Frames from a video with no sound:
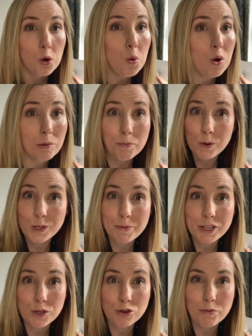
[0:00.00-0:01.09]
or post them
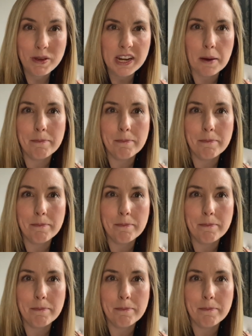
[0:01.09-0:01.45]
on social media.